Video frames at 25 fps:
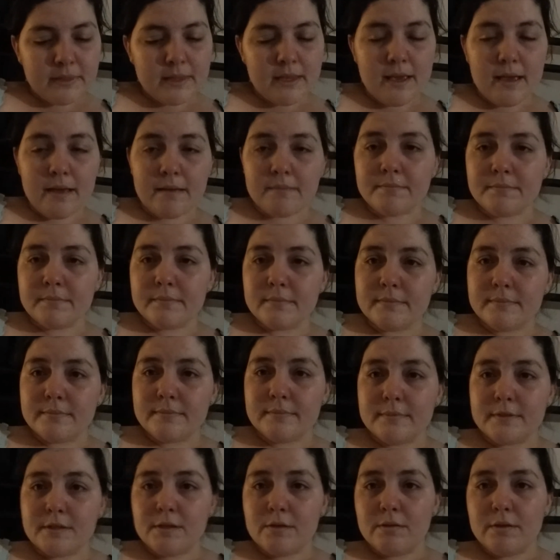yeah,
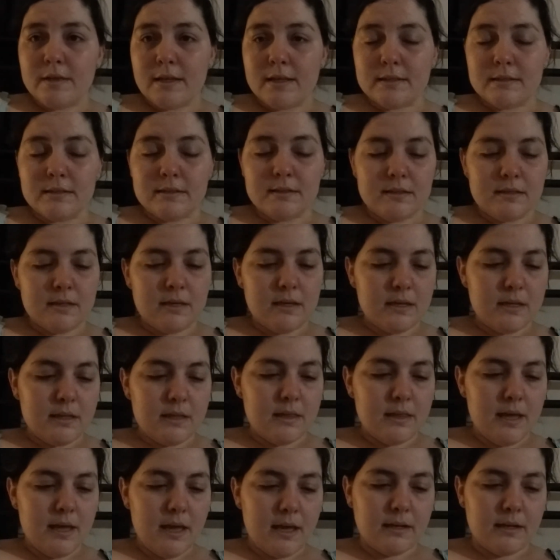so that's
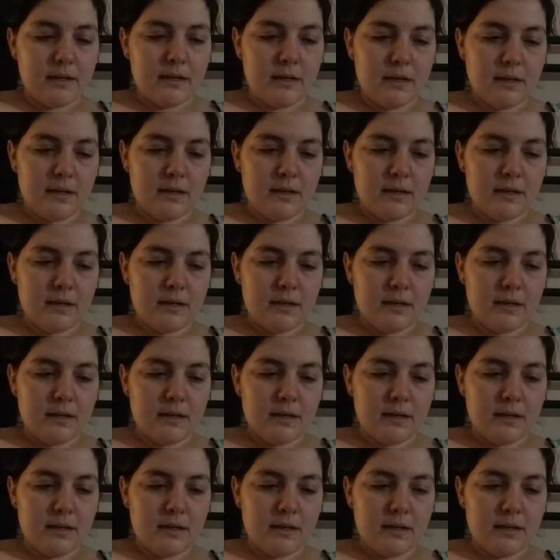that.